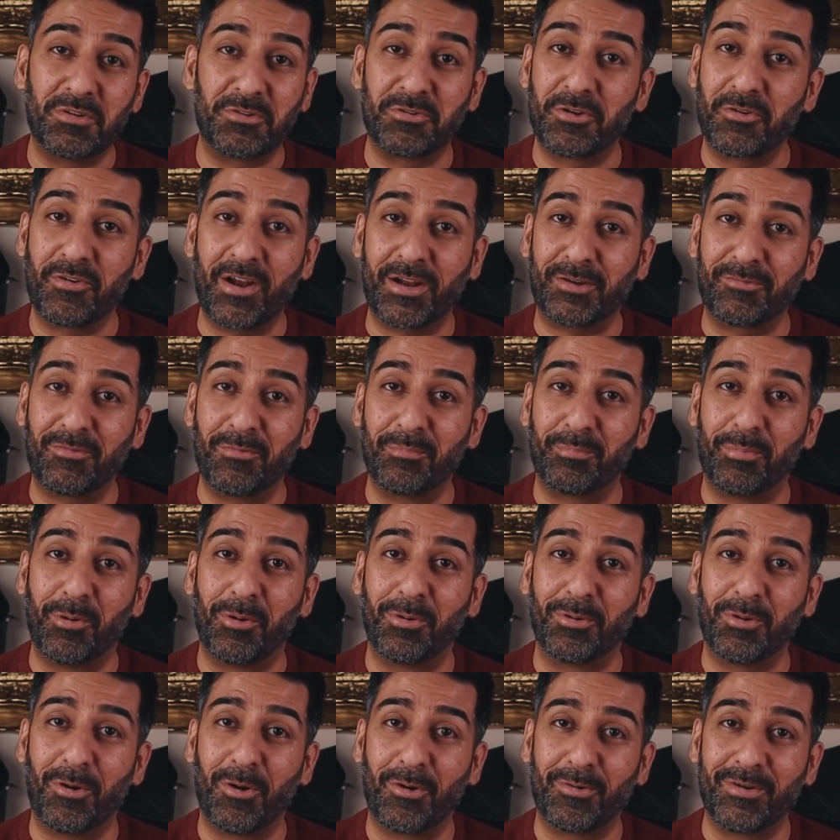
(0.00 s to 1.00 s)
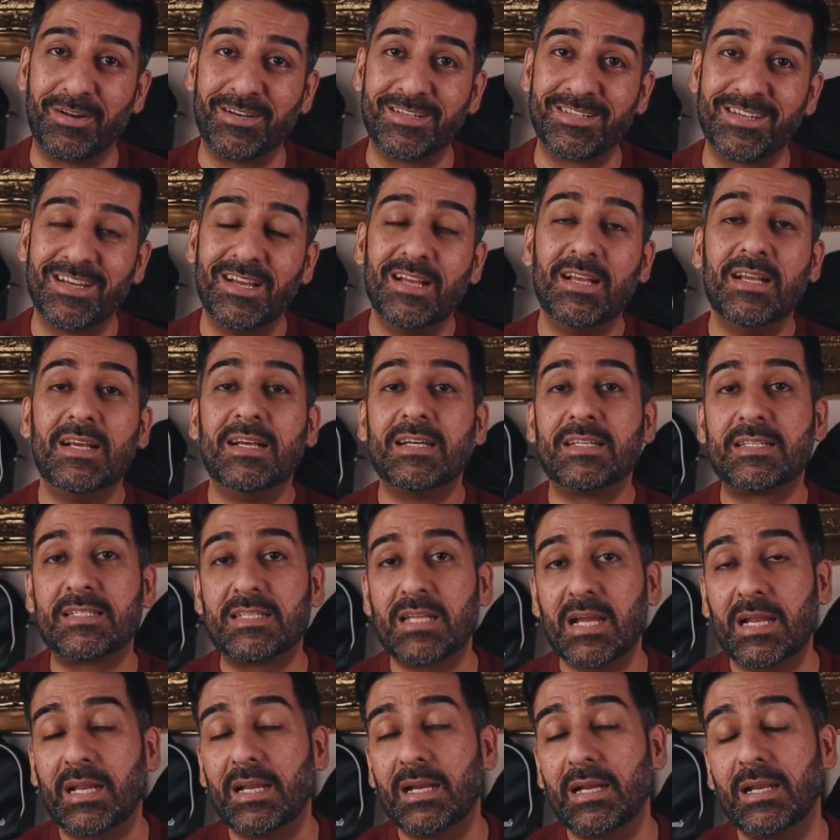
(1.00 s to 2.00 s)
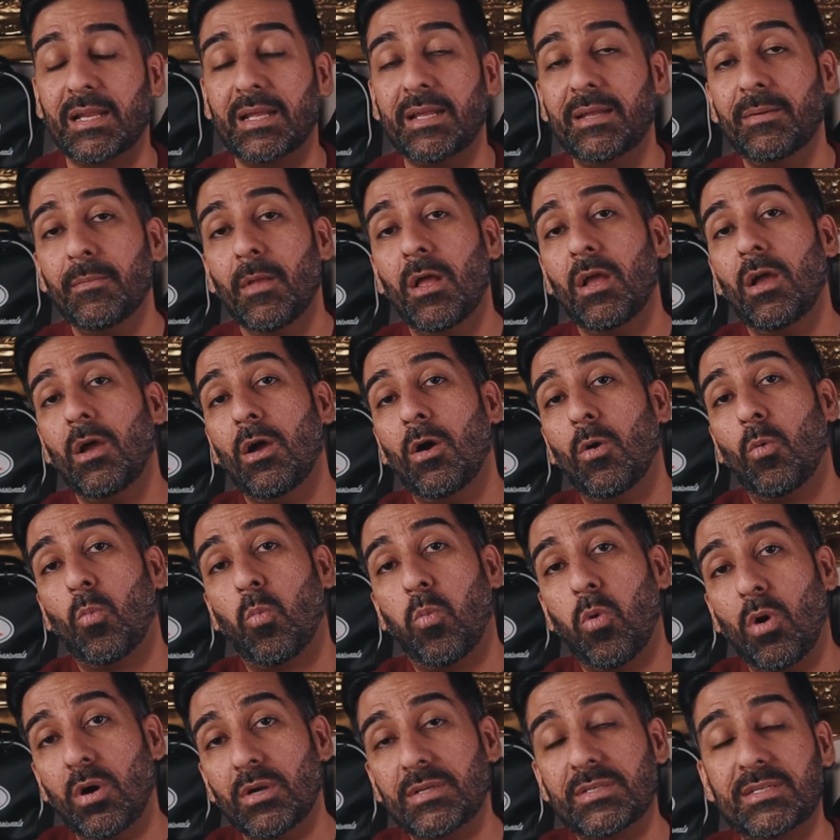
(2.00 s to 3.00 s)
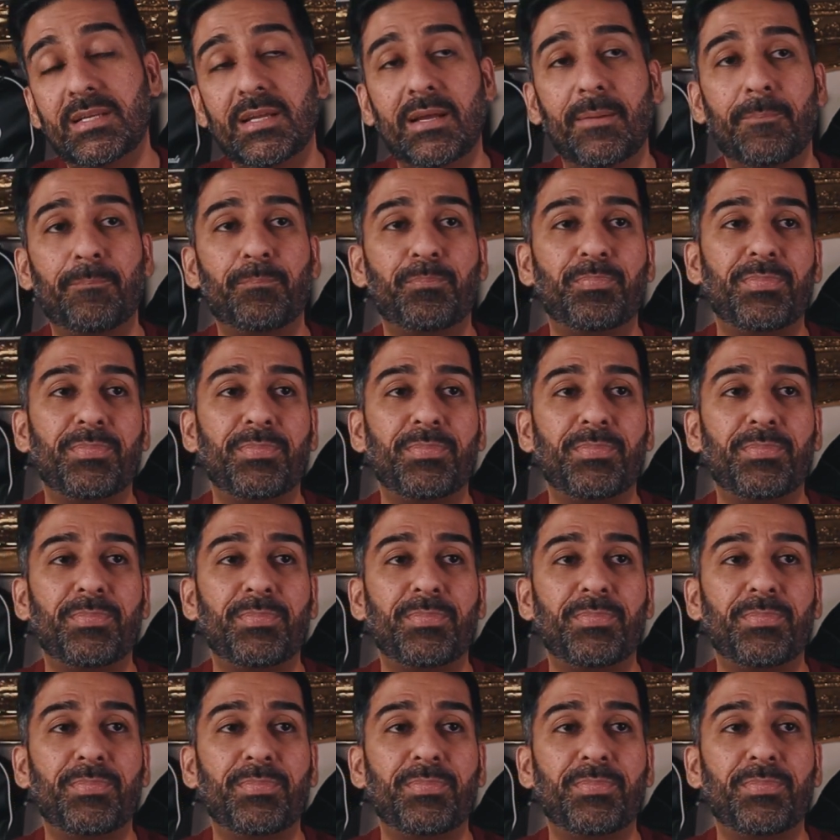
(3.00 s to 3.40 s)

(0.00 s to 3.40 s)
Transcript: Direct from Paul Orrit. Secondly, what